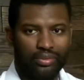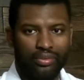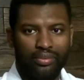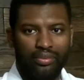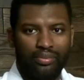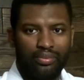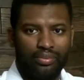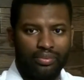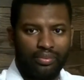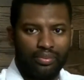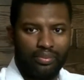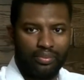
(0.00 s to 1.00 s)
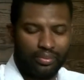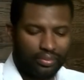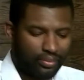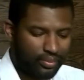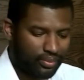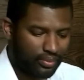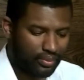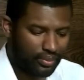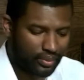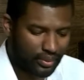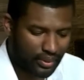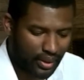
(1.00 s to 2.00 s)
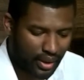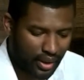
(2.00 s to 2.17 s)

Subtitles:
[no speech]